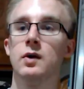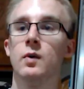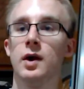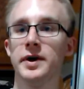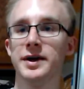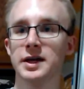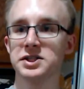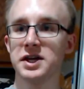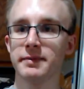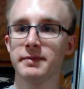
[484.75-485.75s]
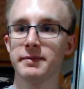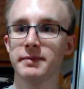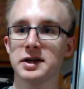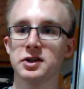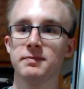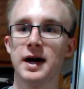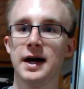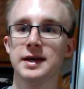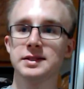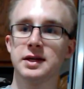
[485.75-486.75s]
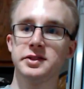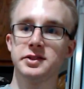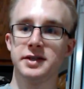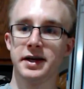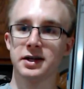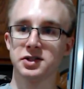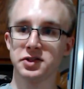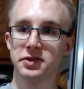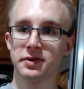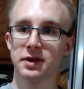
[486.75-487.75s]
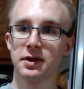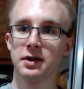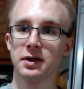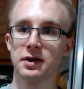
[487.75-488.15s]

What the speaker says: One way you can check and make sure the pie is done is you take a skewer